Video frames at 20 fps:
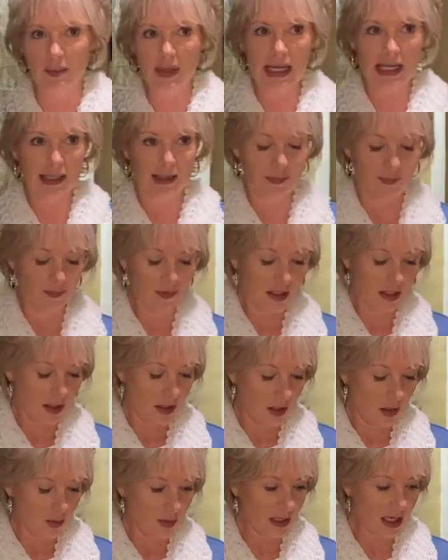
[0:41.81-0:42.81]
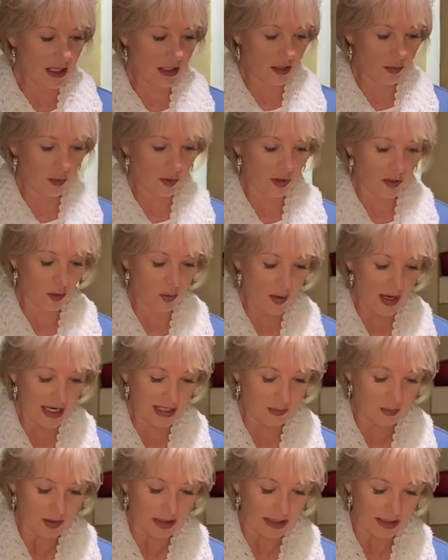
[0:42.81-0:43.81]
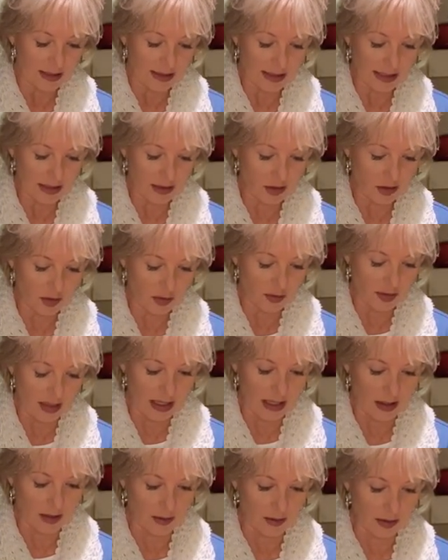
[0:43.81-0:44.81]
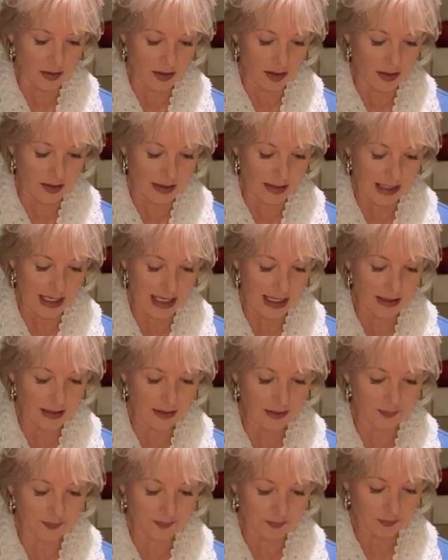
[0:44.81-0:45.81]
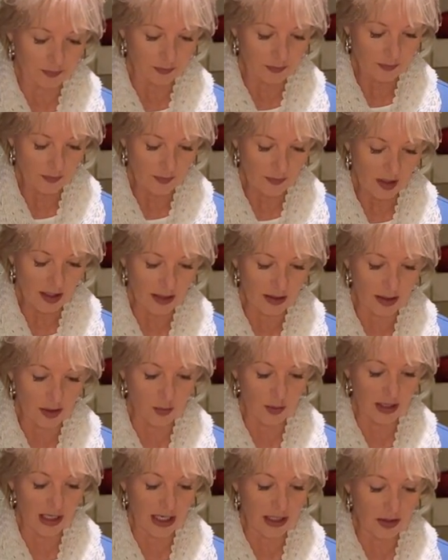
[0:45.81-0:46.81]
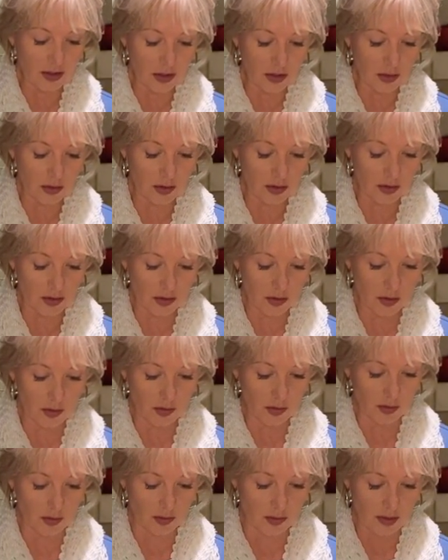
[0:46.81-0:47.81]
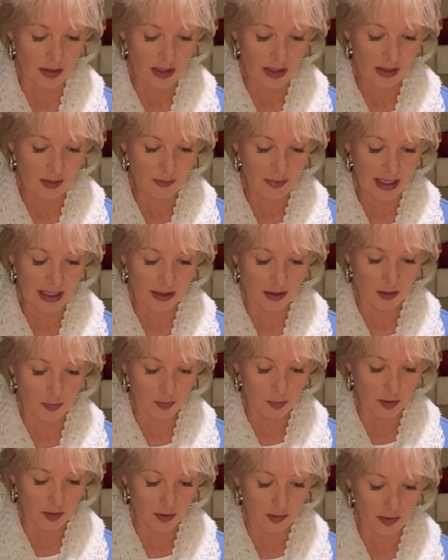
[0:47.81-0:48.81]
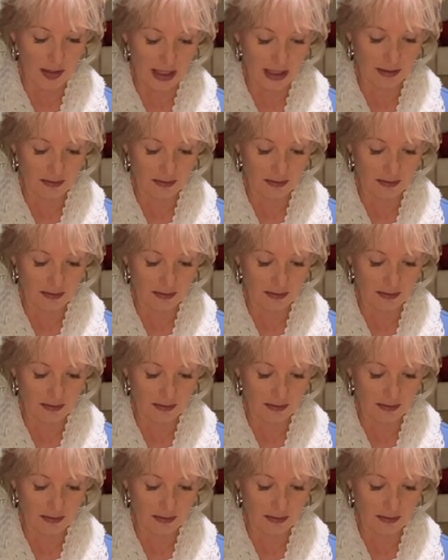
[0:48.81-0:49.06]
back. We're going to put the white beans into our container that we're going to use to make the puree.